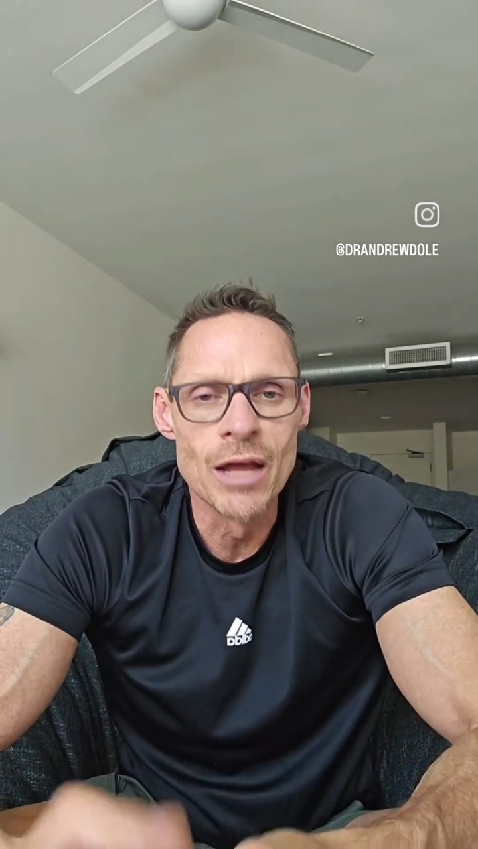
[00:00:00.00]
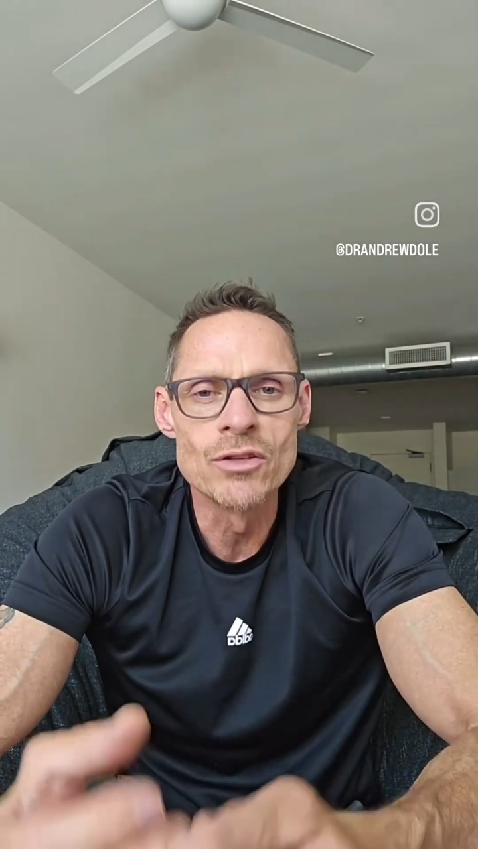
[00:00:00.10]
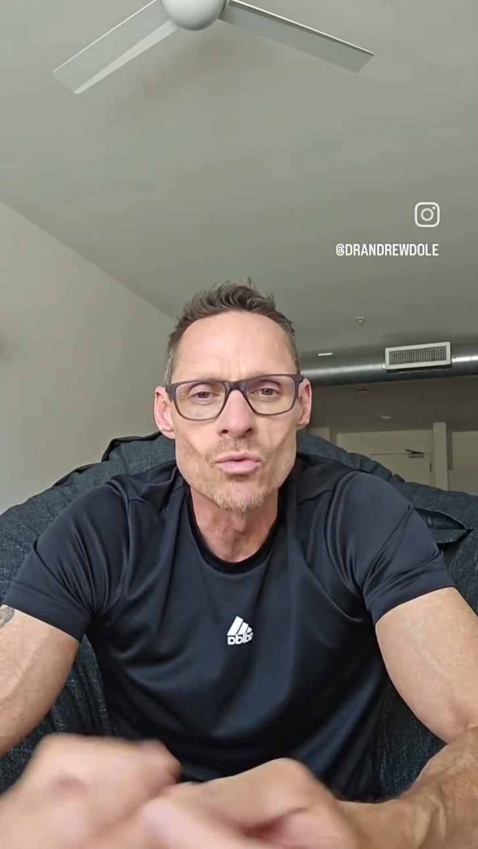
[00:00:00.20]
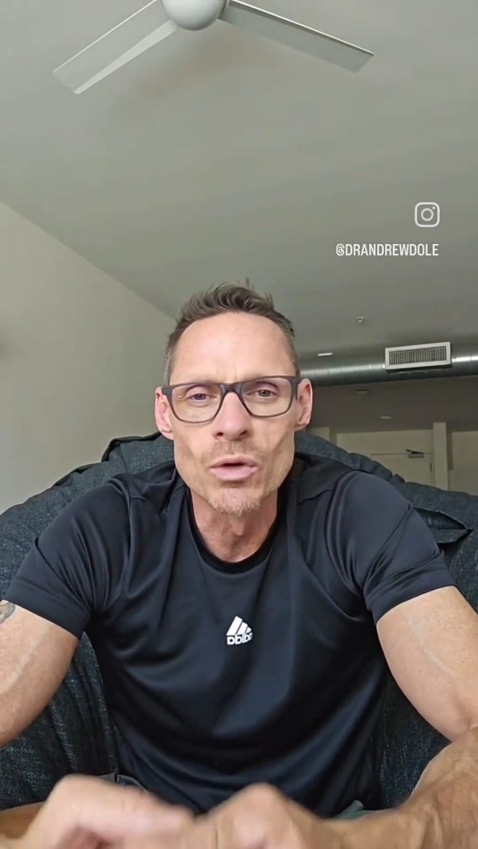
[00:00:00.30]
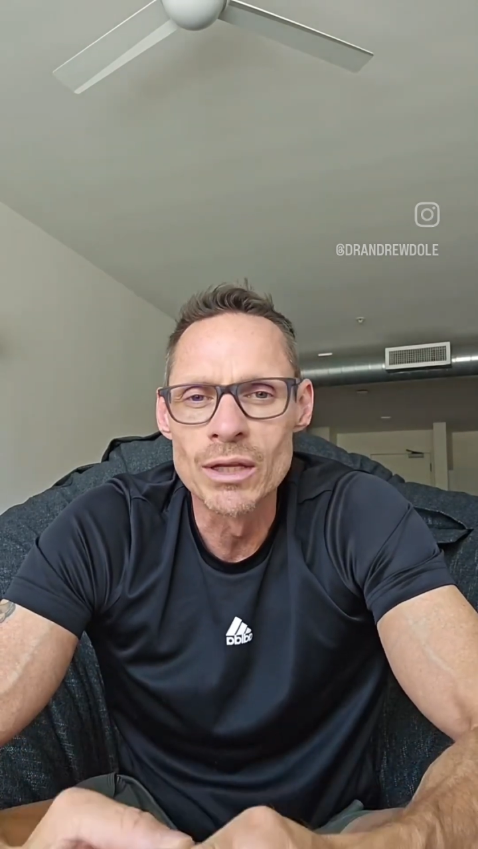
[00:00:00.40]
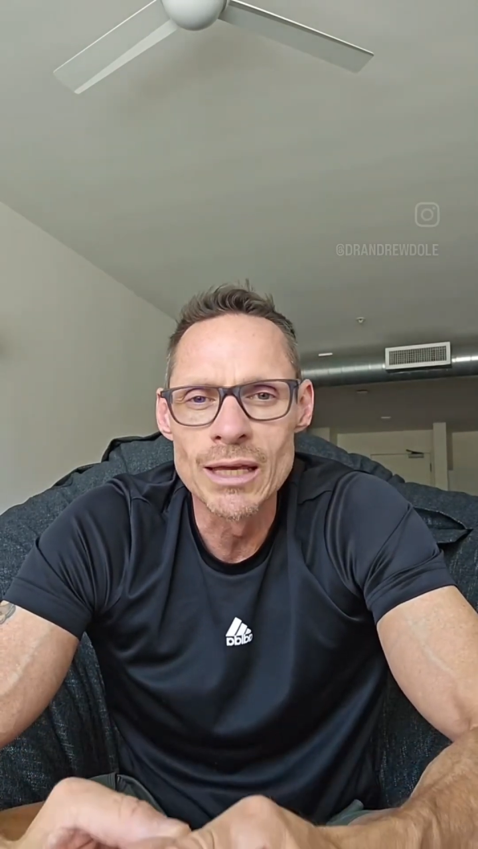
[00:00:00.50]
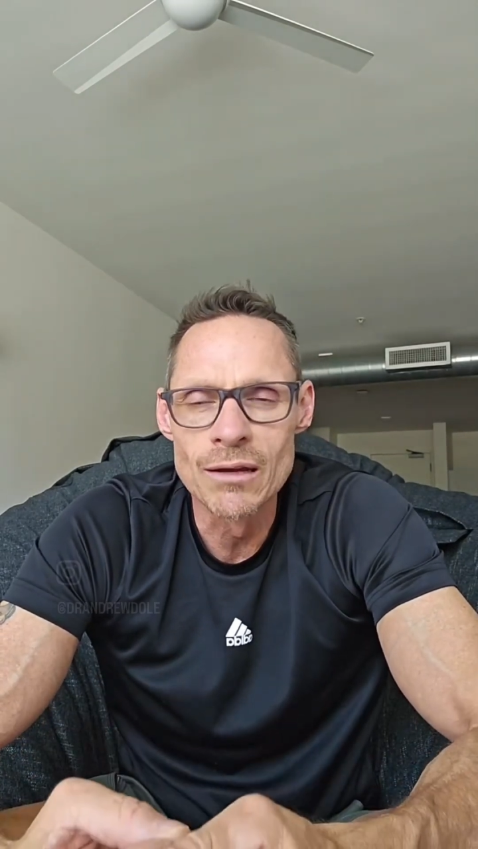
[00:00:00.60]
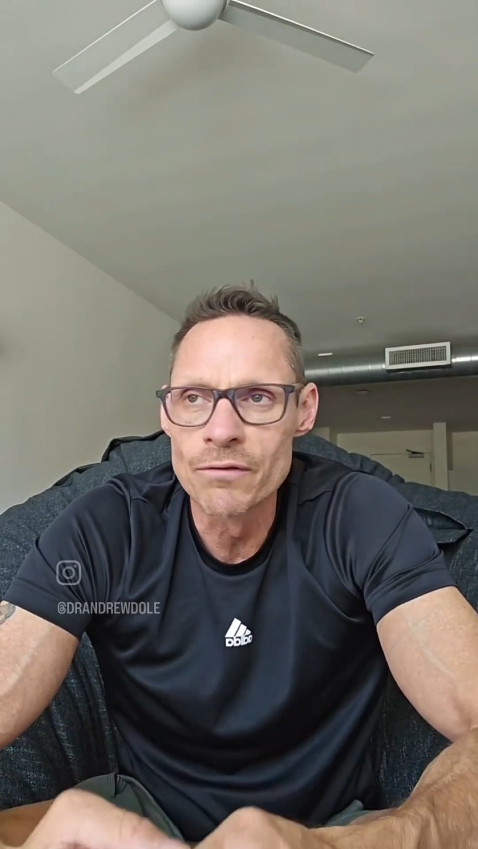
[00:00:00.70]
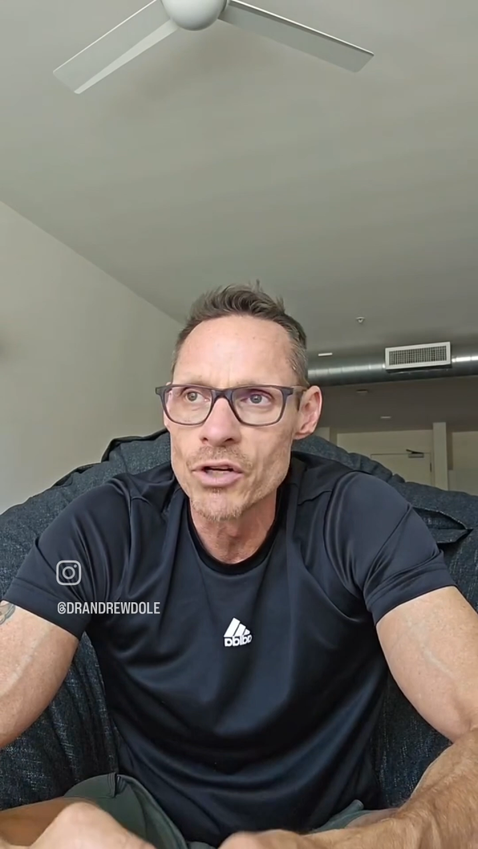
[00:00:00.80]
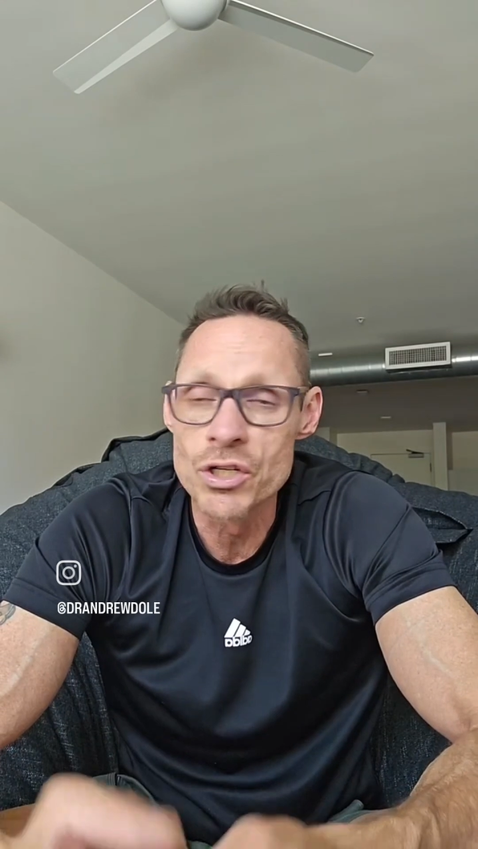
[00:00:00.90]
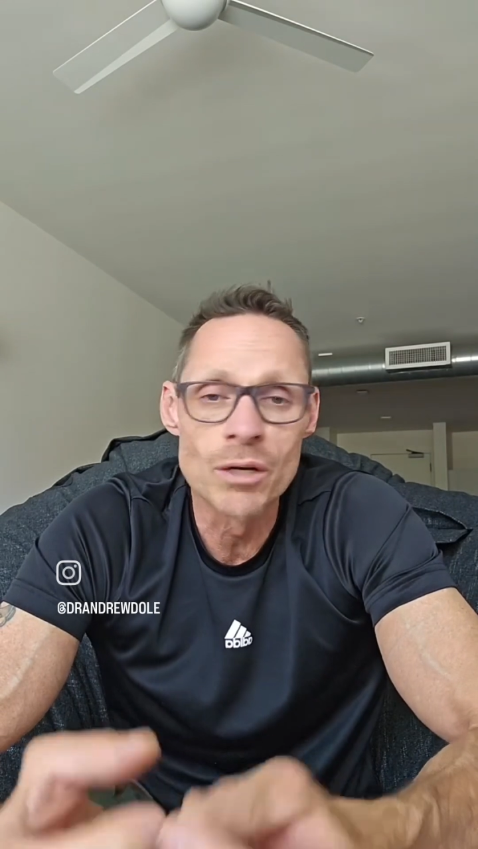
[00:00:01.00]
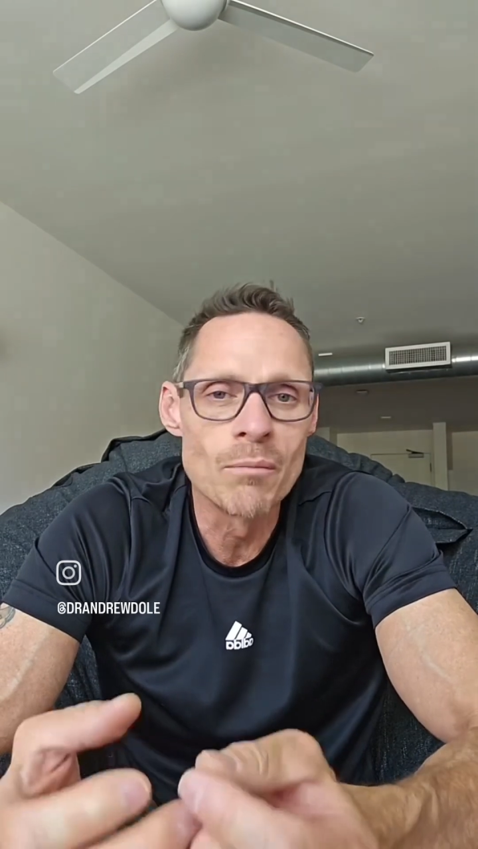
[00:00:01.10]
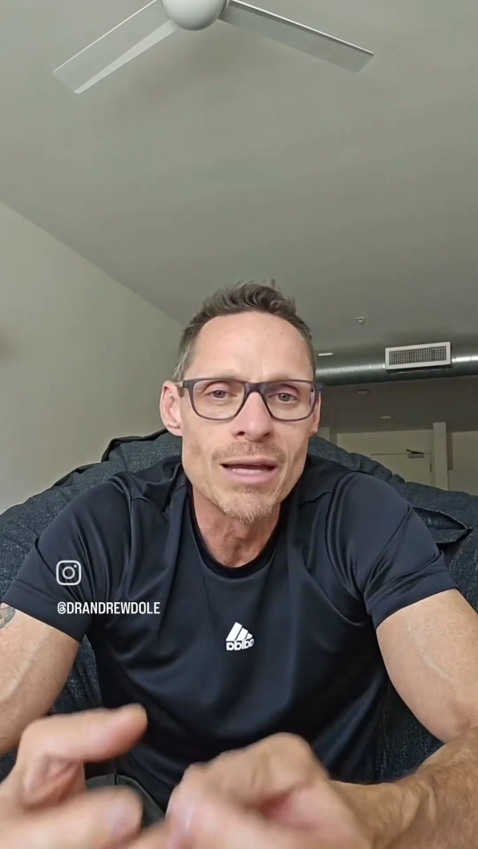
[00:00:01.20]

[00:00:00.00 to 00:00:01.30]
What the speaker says: It's really inefficient,